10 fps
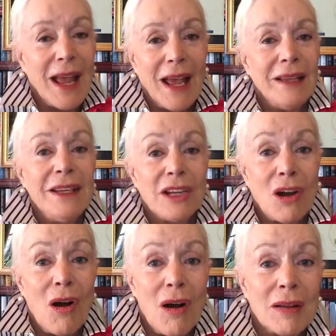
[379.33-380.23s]
And he
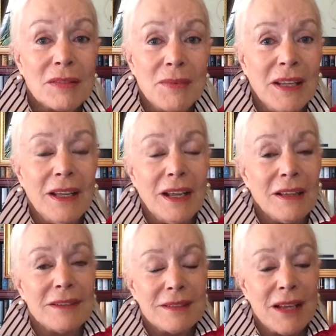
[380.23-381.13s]
called me
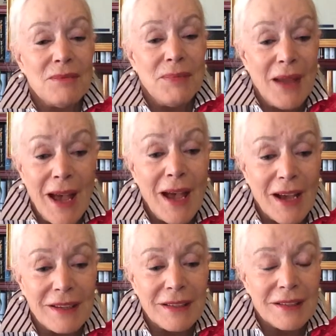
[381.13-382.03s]
and said,
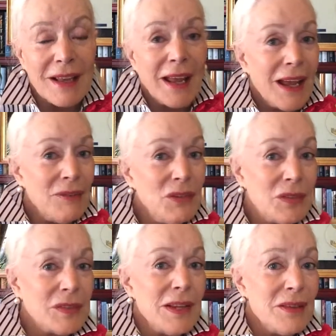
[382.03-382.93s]
Pat, have you
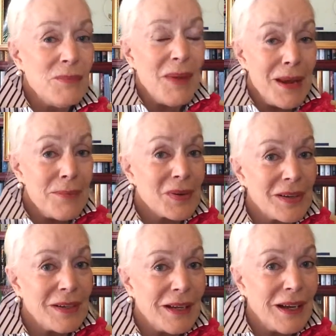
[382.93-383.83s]
seen the paper
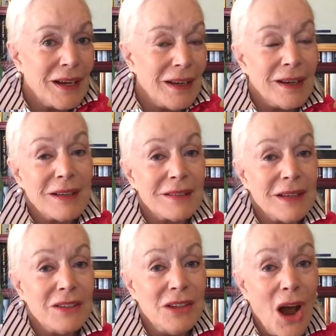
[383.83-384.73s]
today? And I
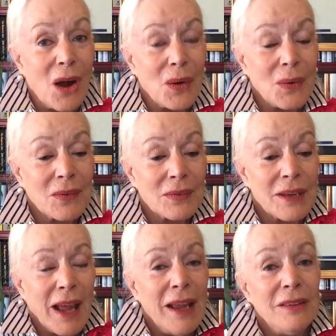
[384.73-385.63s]
said, no.
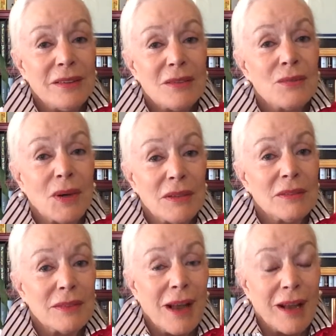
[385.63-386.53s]
He said, well,
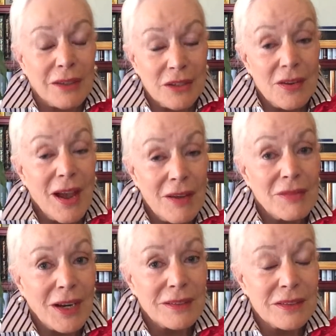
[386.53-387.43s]
do you have
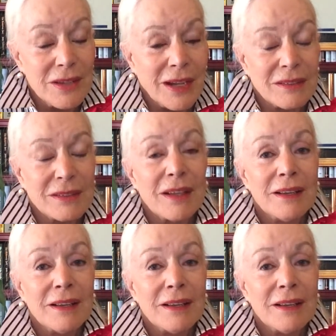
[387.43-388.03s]
it? I said, yes.